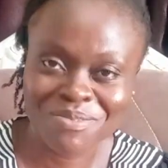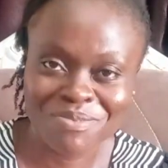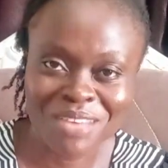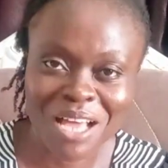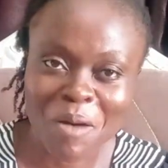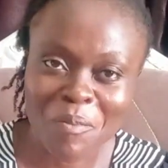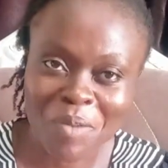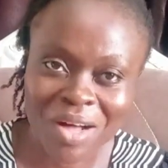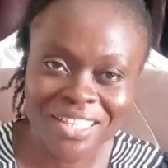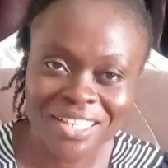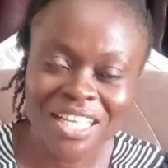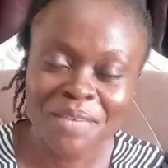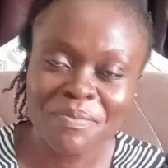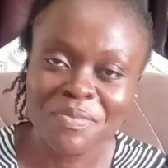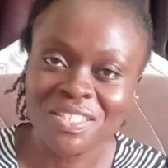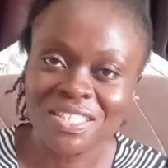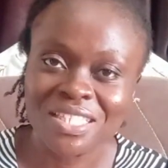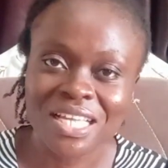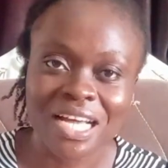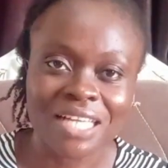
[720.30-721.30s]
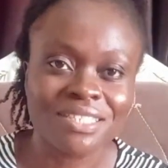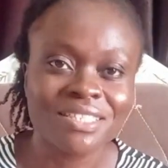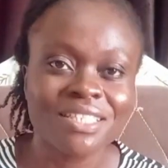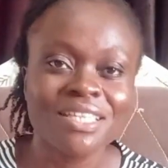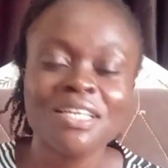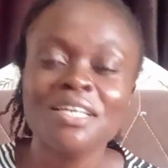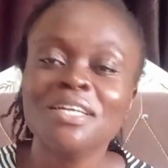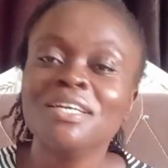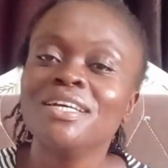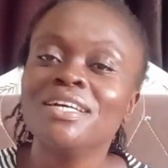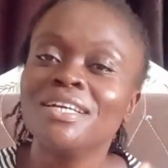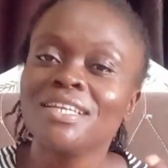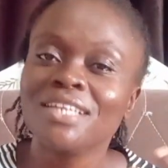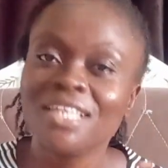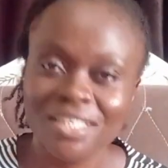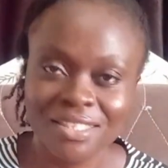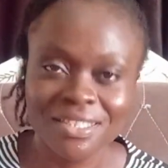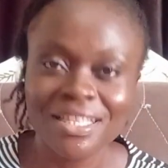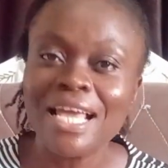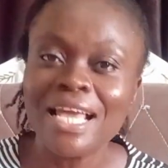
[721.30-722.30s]
me about them is that
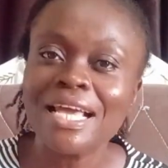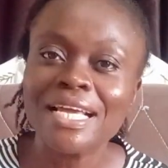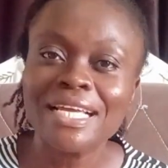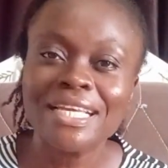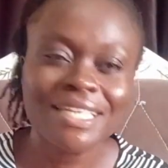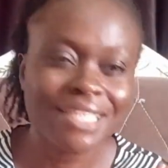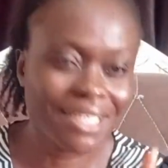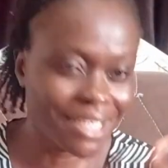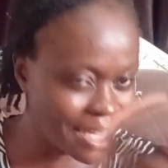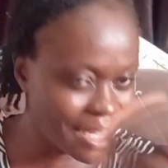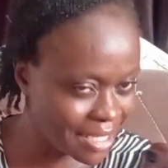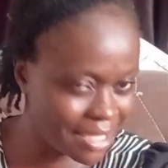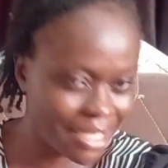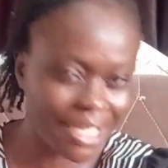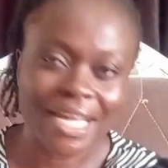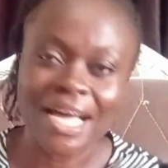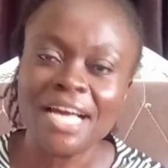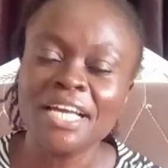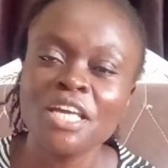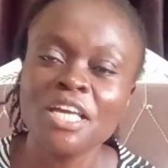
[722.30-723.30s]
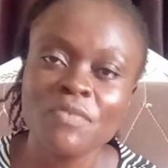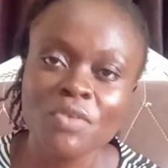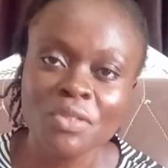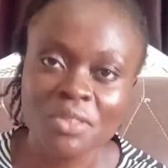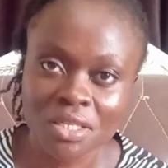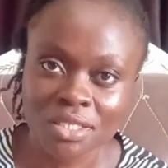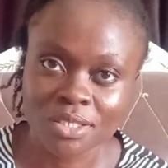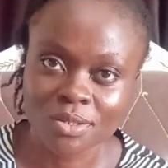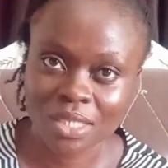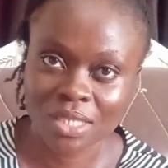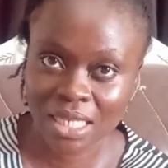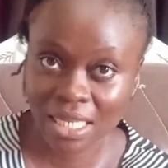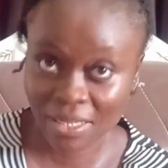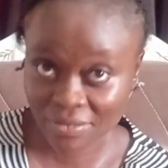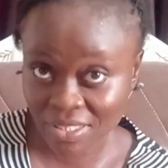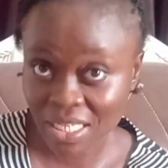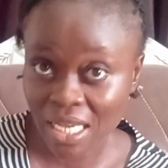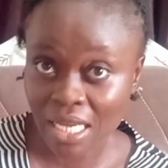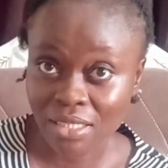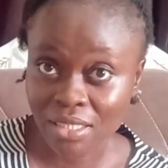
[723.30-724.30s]
they can give you things with
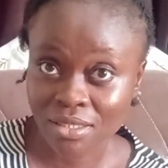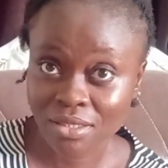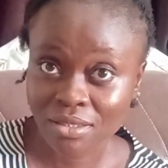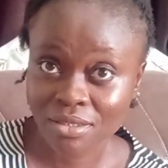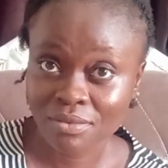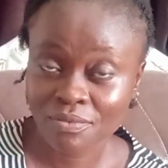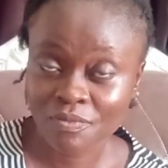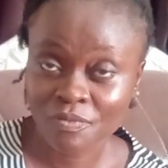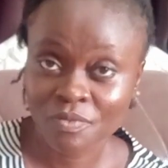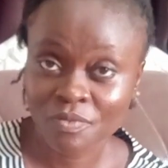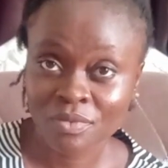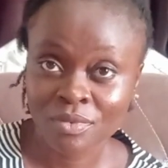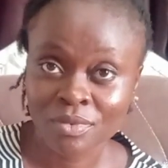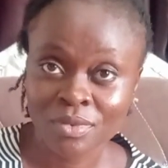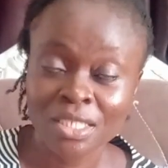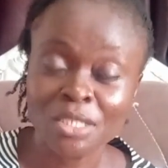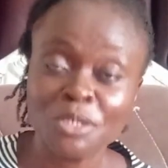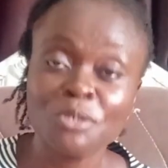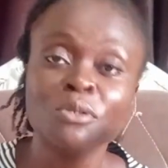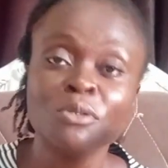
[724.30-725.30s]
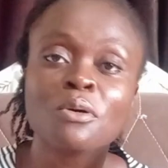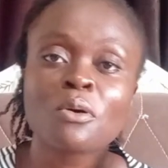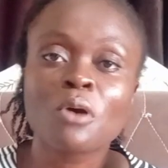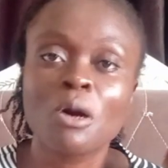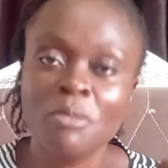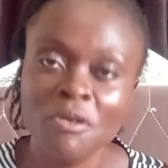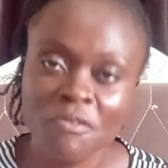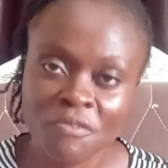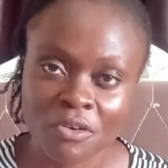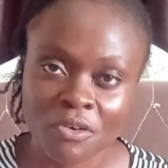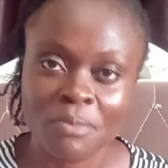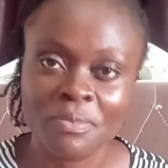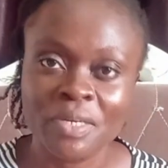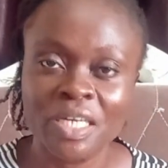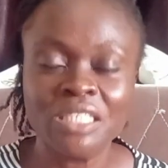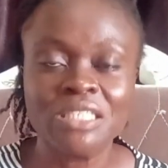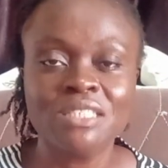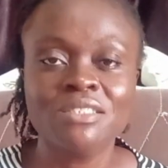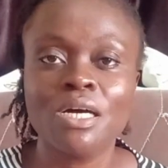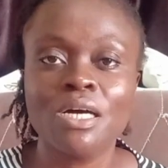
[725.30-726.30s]
left hand. Coming from
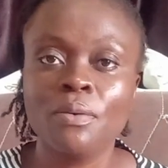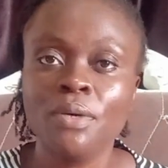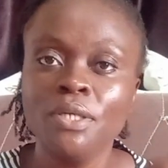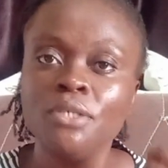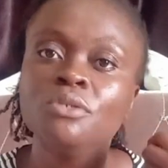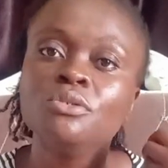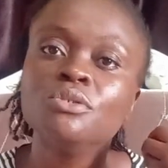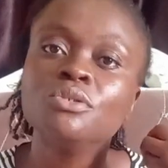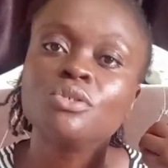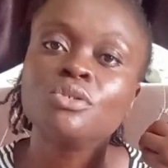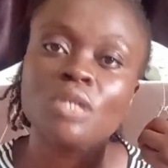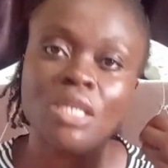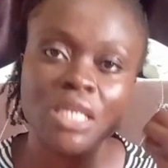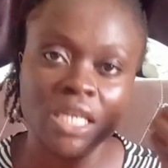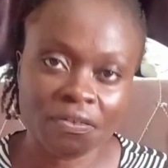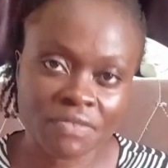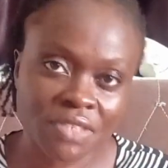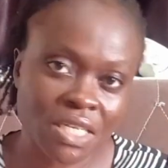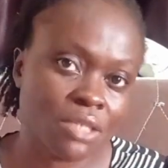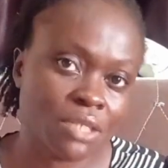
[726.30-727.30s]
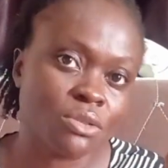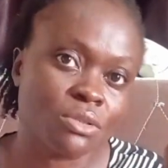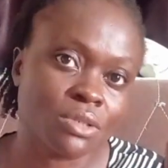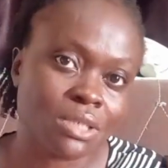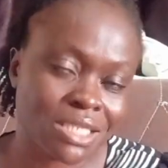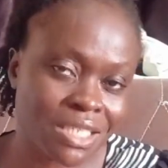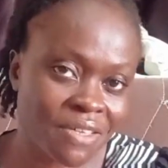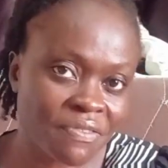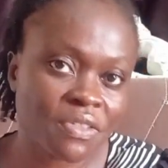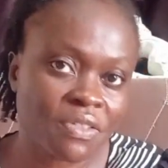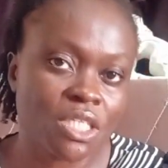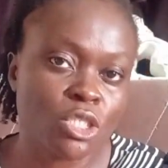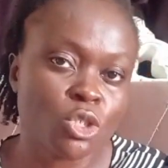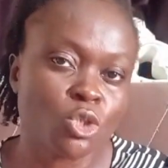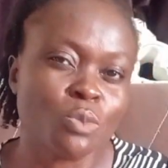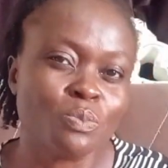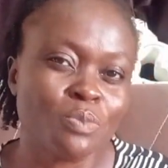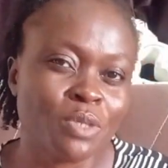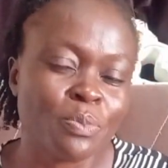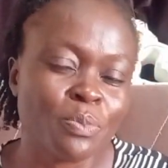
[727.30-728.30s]
Nigeria, when you use your left hand to give things
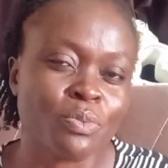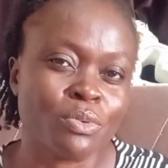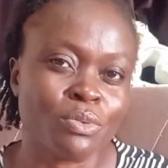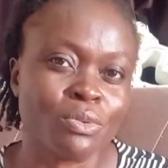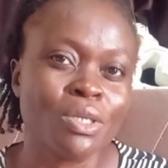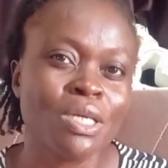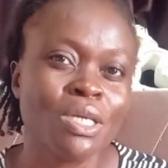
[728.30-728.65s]
to people,